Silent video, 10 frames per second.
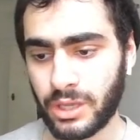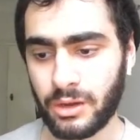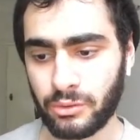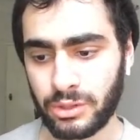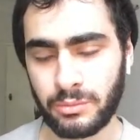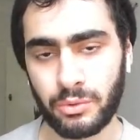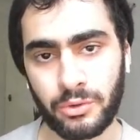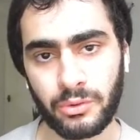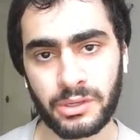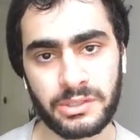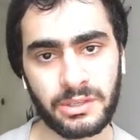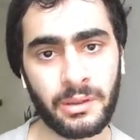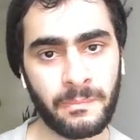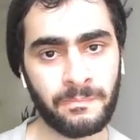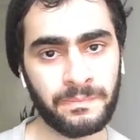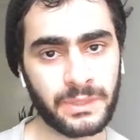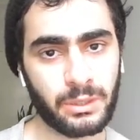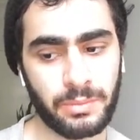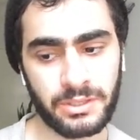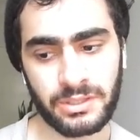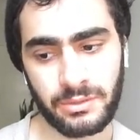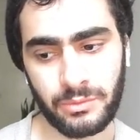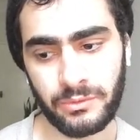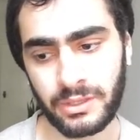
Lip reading: how good the book was compared to the movie.